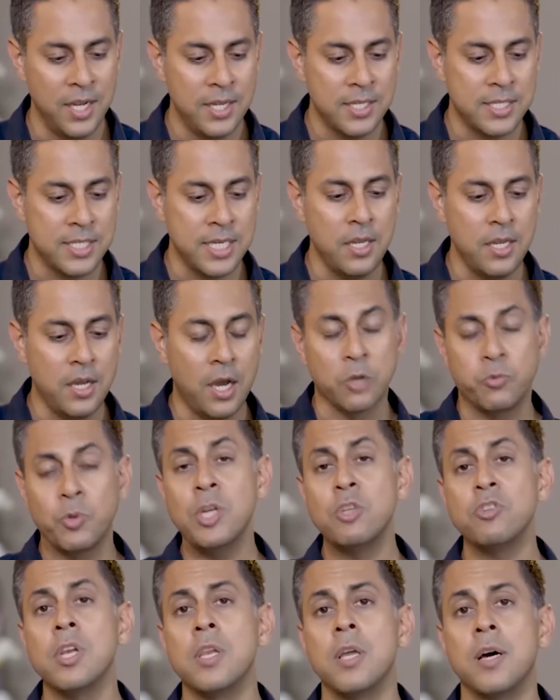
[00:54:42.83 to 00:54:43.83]
See, our
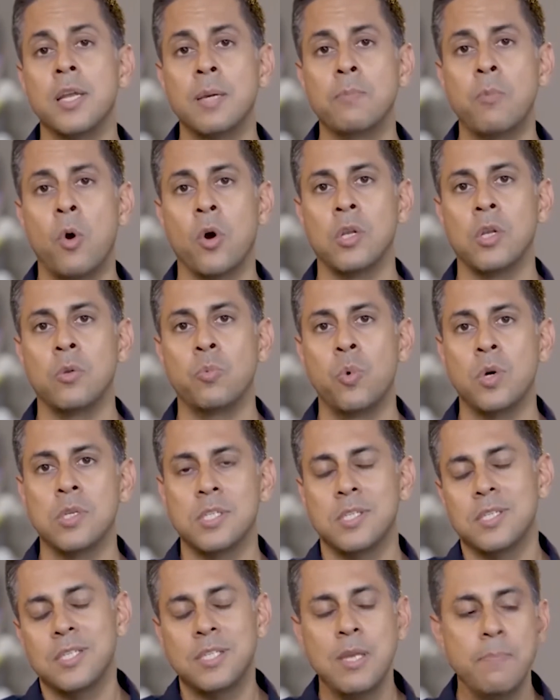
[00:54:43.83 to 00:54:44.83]
traditional learning model was
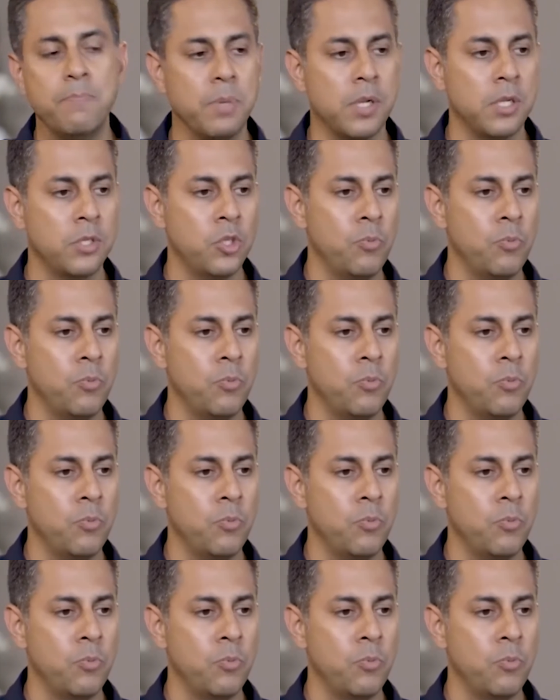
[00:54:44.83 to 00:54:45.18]
simple.